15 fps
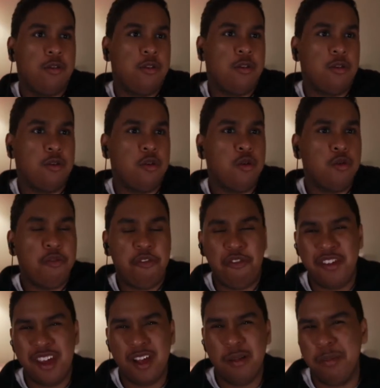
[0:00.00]
do you
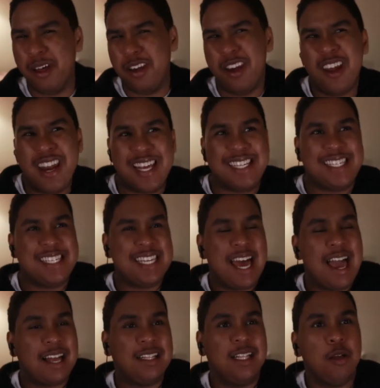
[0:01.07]
feel, but not
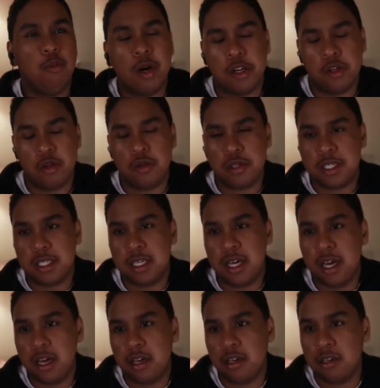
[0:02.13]
exactly what do you
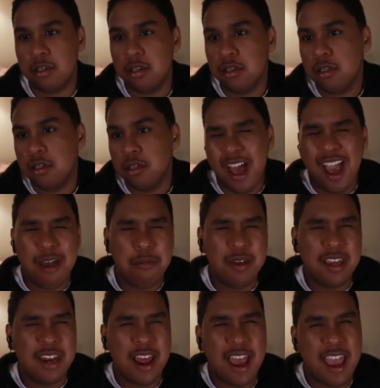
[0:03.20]
say. I mean,
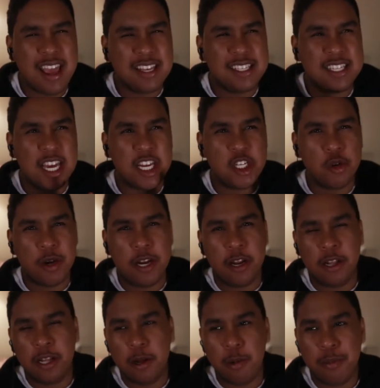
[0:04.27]
I exaggerate a
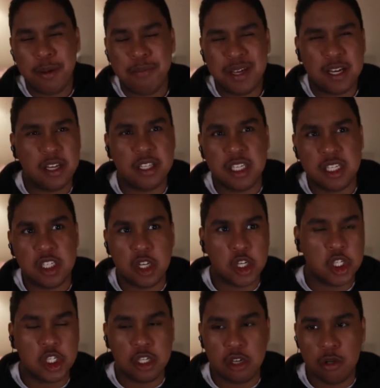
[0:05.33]
little bit because it's a
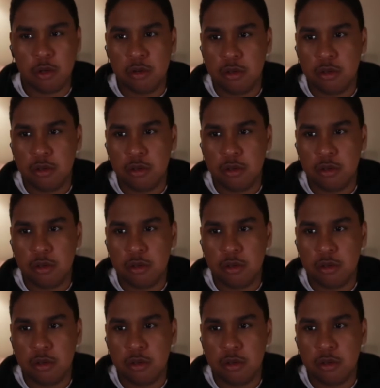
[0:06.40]
show.